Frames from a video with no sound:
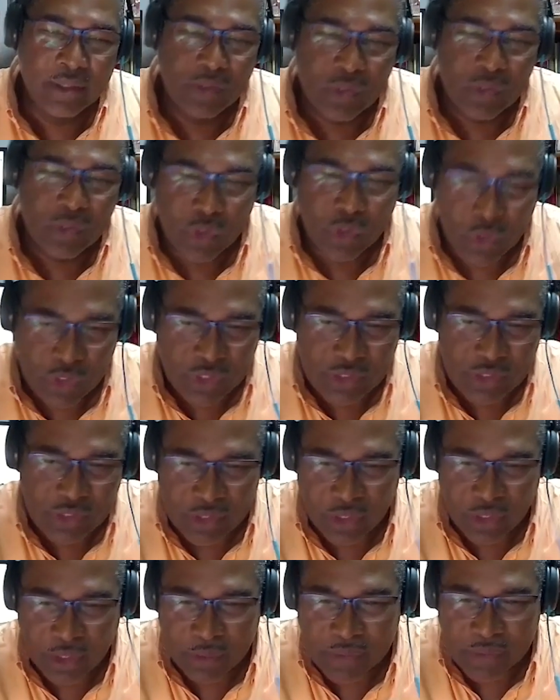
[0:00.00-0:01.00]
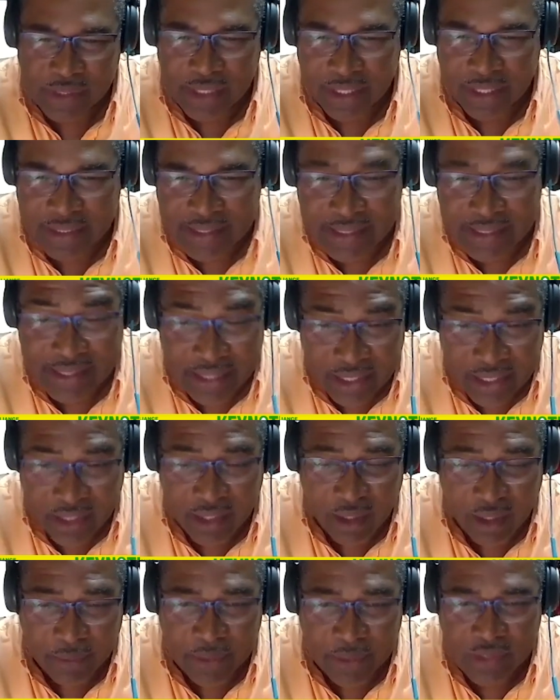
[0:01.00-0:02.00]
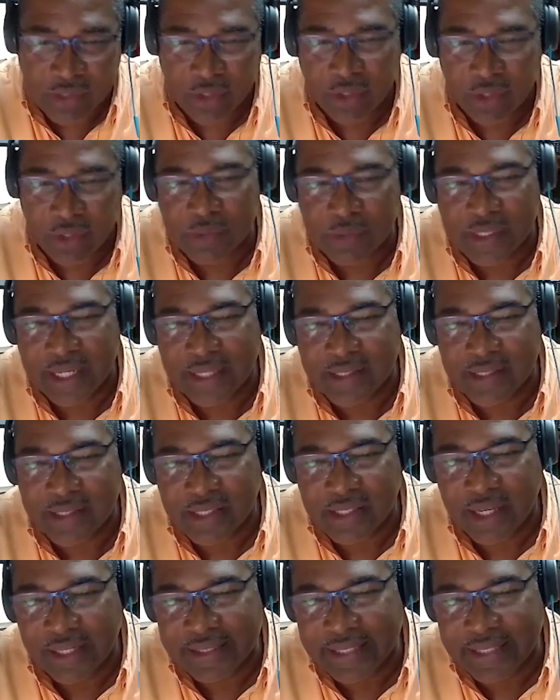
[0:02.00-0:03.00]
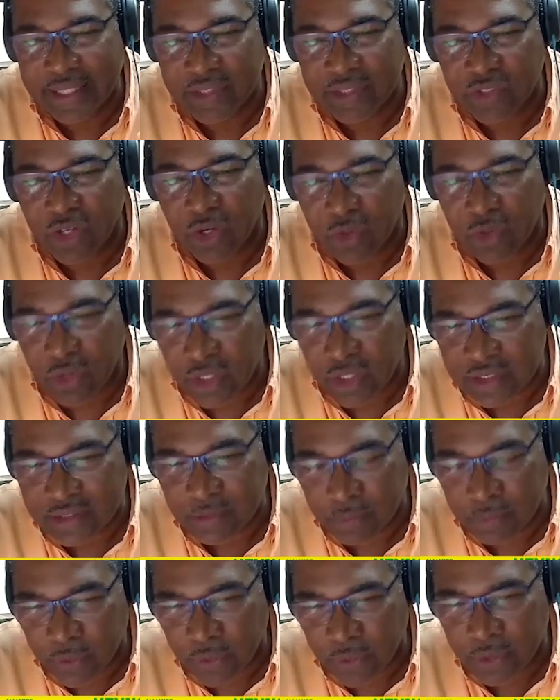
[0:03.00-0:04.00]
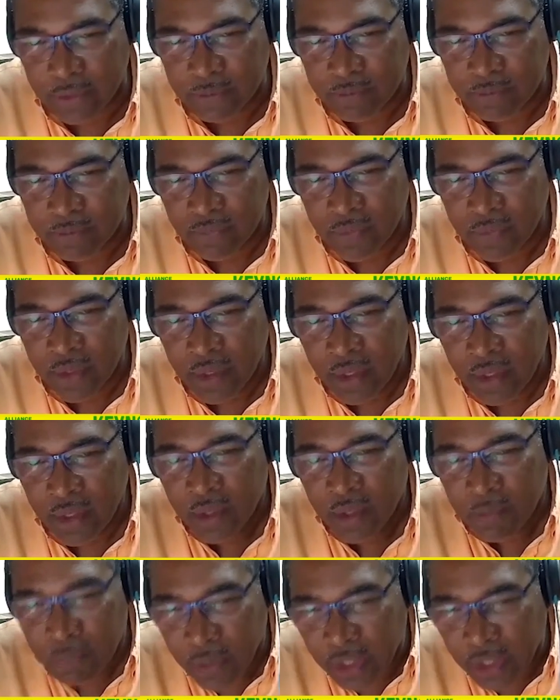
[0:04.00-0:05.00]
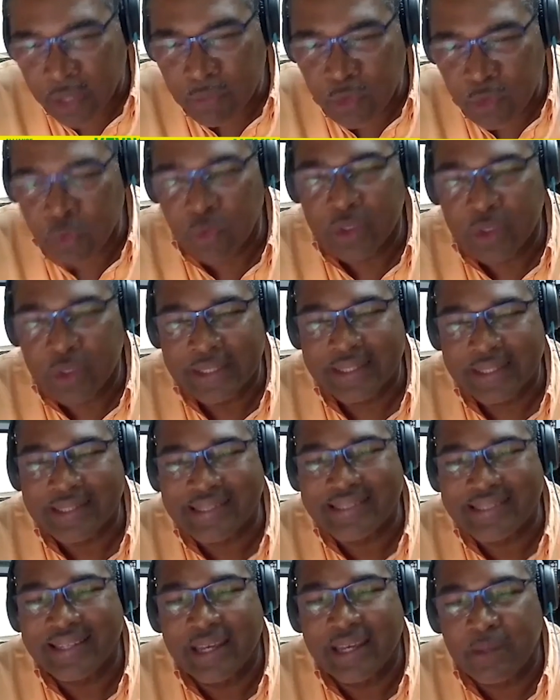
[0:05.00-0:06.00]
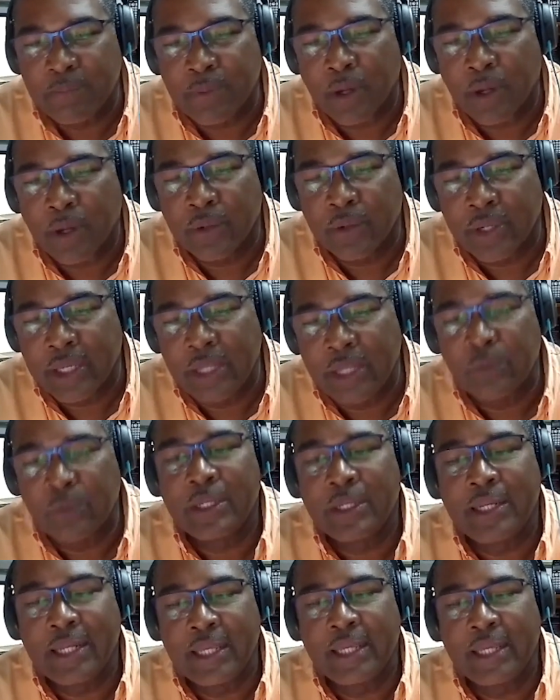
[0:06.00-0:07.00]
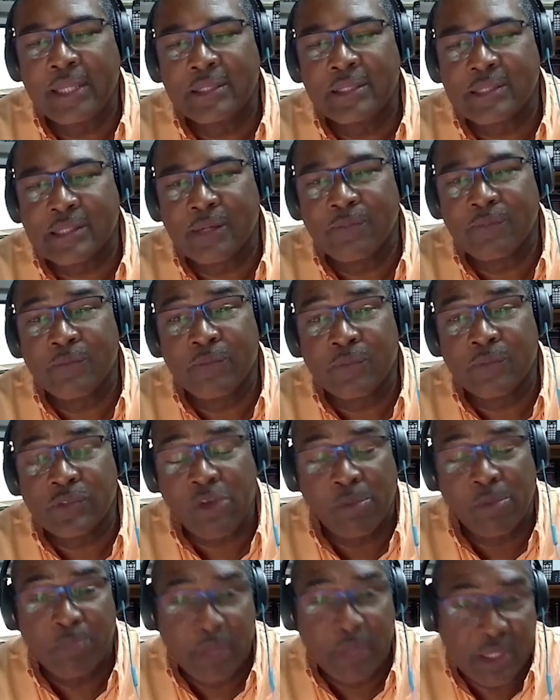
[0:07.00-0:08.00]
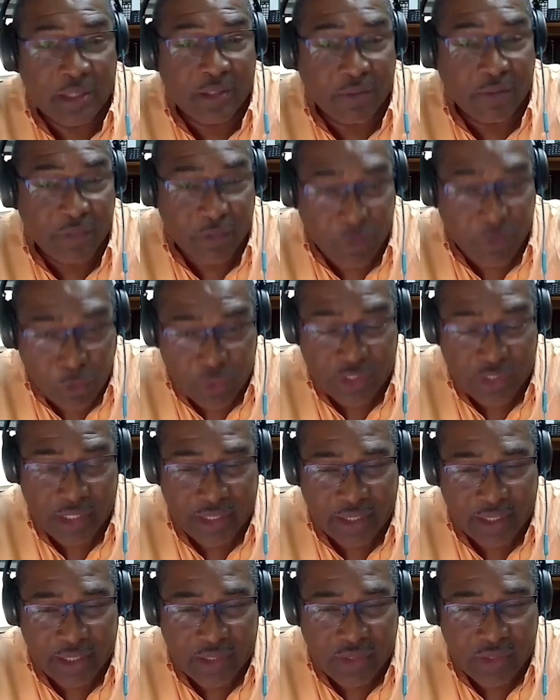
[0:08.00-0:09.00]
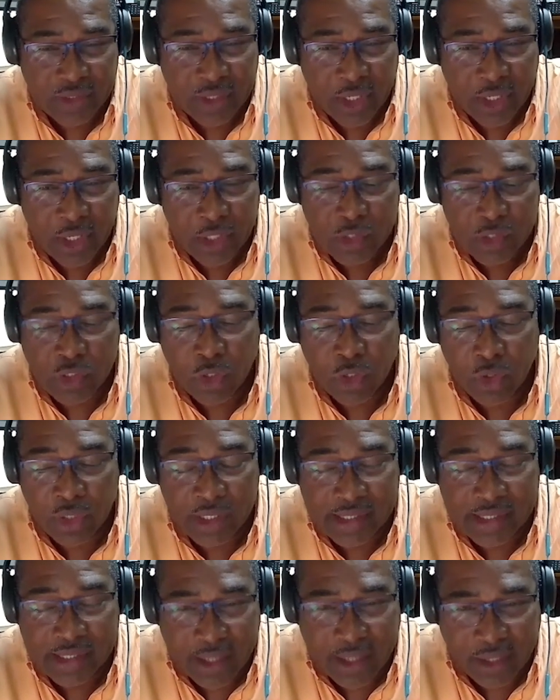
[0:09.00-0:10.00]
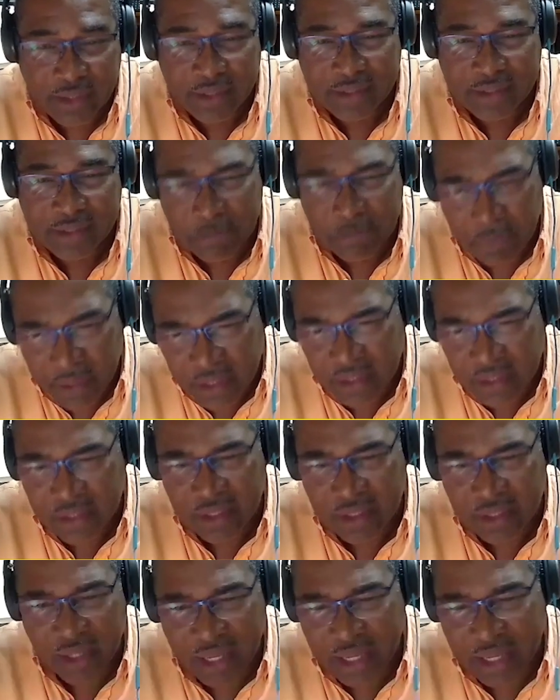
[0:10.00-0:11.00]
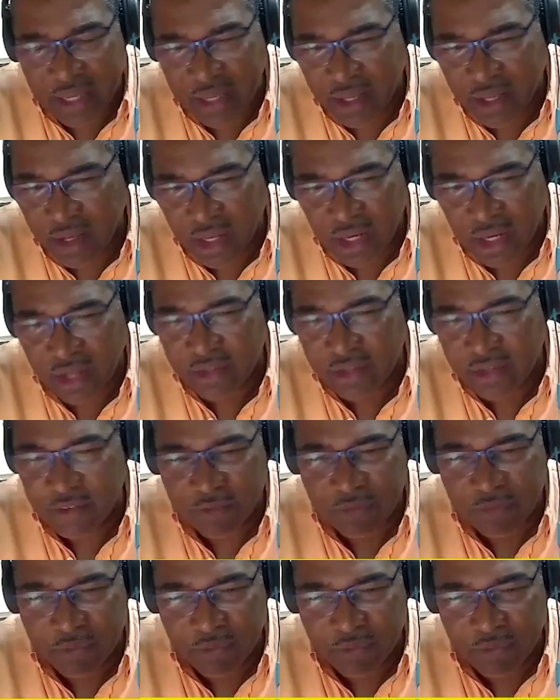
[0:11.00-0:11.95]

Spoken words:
social circumstances and economic circumstances got tighter across the board. Burnham knew that to stay in power, he would need some means of enforcing this. So he started to build a lot of